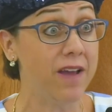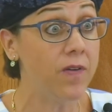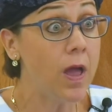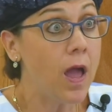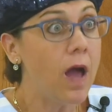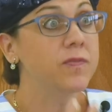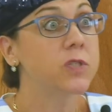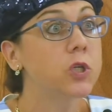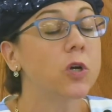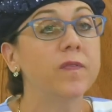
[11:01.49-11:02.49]
Of, of
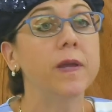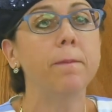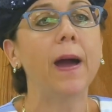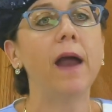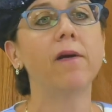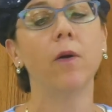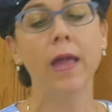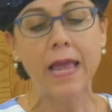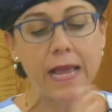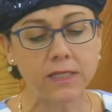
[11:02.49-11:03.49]
serving Paro.
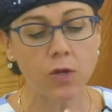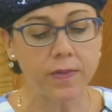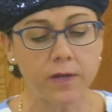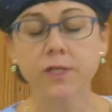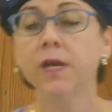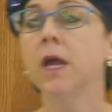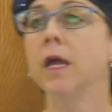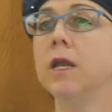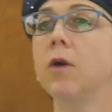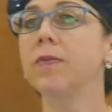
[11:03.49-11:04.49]
And so there's,
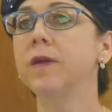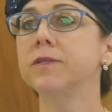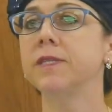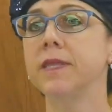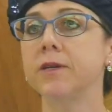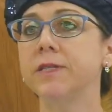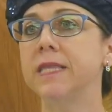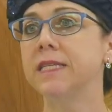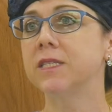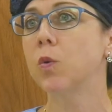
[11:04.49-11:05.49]
you know, there's, there's
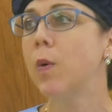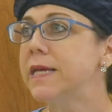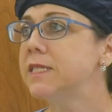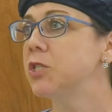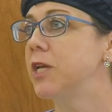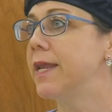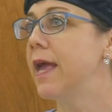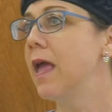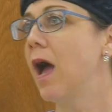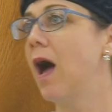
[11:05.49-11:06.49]
this question
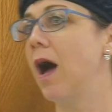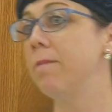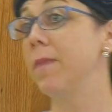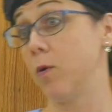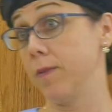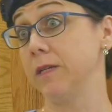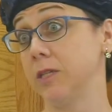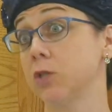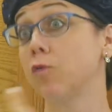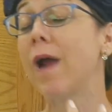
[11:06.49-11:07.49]
um, or there's
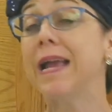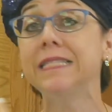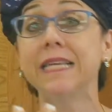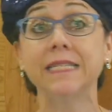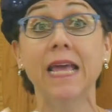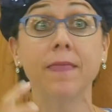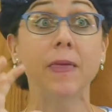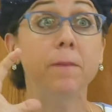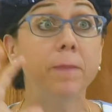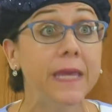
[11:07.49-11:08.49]
this crisis
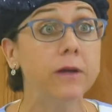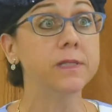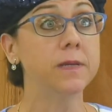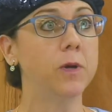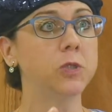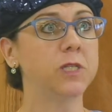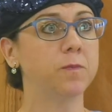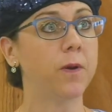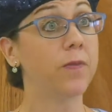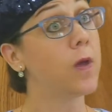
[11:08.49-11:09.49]
that appears in Moshe's
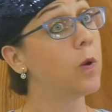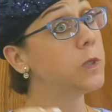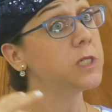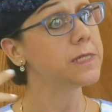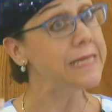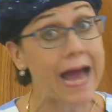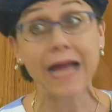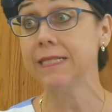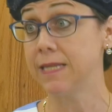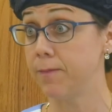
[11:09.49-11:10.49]
birth, which is
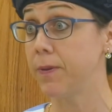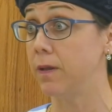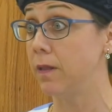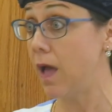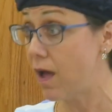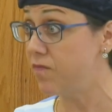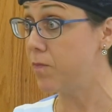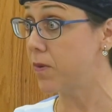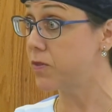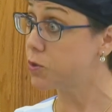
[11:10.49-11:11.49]
not typical of
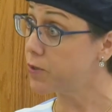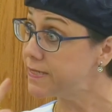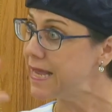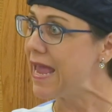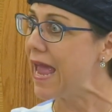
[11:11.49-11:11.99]
birth stories.